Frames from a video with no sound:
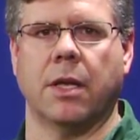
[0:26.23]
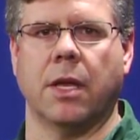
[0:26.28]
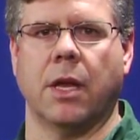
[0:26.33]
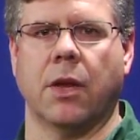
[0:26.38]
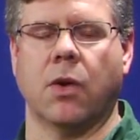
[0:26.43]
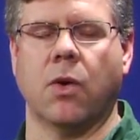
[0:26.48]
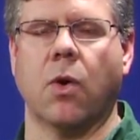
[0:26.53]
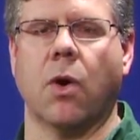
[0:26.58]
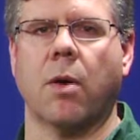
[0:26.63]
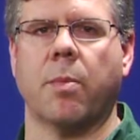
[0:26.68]

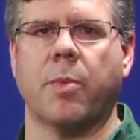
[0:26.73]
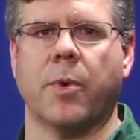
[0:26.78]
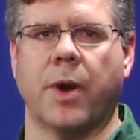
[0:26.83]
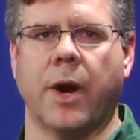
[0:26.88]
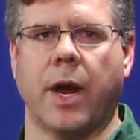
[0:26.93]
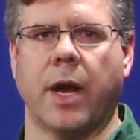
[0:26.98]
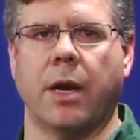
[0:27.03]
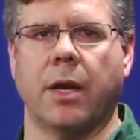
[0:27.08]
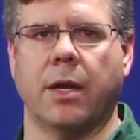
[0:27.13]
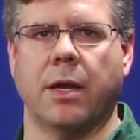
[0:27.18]

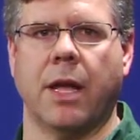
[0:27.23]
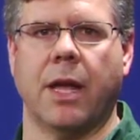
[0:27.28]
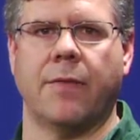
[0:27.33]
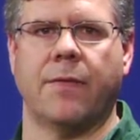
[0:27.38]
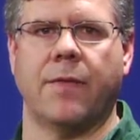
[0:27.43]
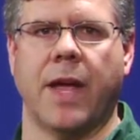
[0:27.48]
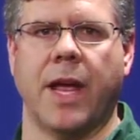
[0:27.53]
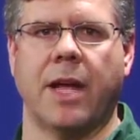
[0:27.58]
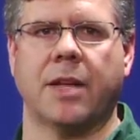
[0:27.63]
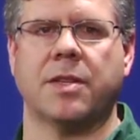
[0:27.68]
incorporate
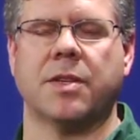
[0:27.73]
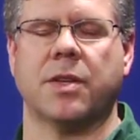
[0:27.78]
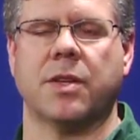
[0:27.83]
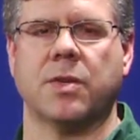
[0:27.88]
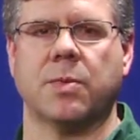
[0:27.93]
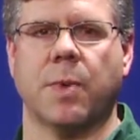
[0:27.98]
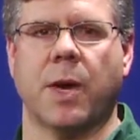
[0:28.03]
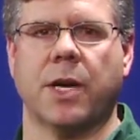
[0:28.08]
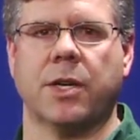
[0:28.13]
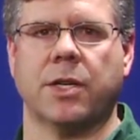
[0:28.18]
advanced
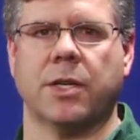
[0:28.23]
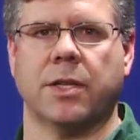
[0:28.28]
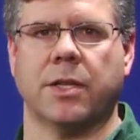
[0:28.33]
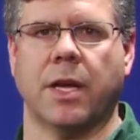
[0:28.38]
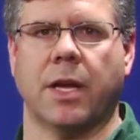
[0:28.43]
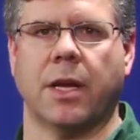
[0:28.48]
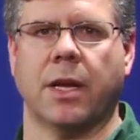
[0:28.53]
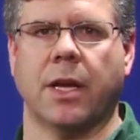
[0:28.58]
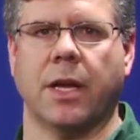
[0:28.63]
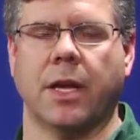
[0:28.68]
inspection
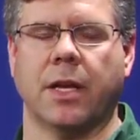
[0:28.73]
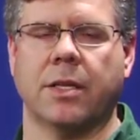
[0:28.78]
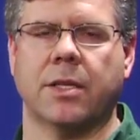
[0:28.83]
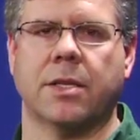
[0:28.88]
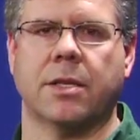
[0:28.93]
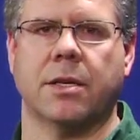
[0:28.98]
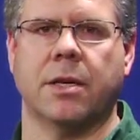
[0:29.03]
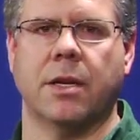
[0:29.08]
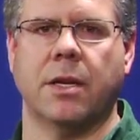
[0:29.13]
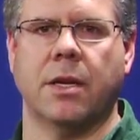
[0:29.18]

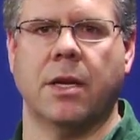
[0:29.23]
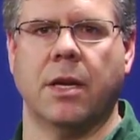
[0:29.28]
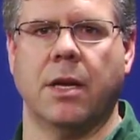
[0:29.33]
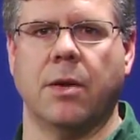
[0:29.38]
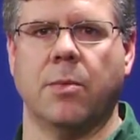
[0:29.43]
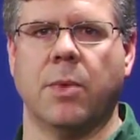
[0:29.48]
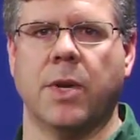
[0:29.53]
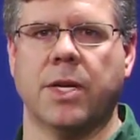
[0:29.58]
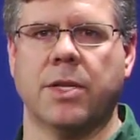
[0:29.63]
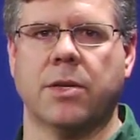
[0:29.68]
techniques
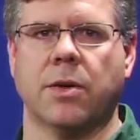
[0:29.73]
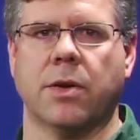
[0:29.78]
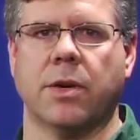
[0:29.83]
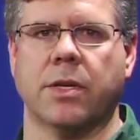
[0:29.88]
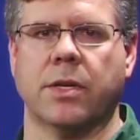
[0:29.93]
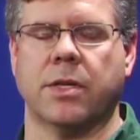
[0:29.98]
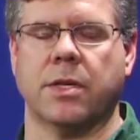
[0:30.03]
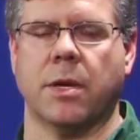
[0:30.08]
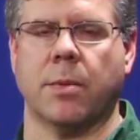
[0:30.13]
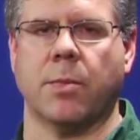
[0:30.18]
into Minnesota
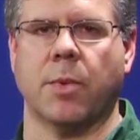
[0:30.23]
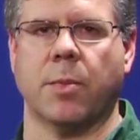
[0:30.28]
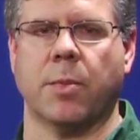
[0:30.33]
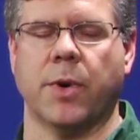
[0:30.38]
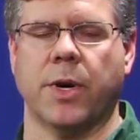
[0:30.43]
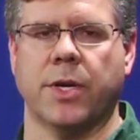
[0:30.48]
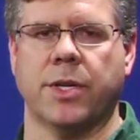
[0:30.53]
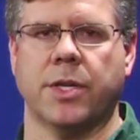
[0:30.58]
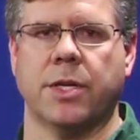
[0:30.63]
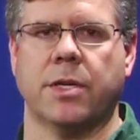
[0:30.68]
timber
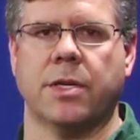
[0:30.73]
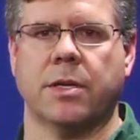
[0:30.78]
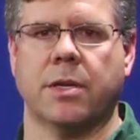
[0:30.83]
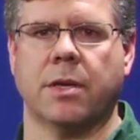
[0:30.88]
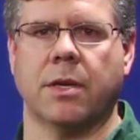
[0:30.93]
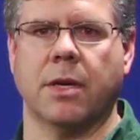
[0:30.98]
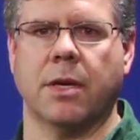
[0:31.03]
bridges.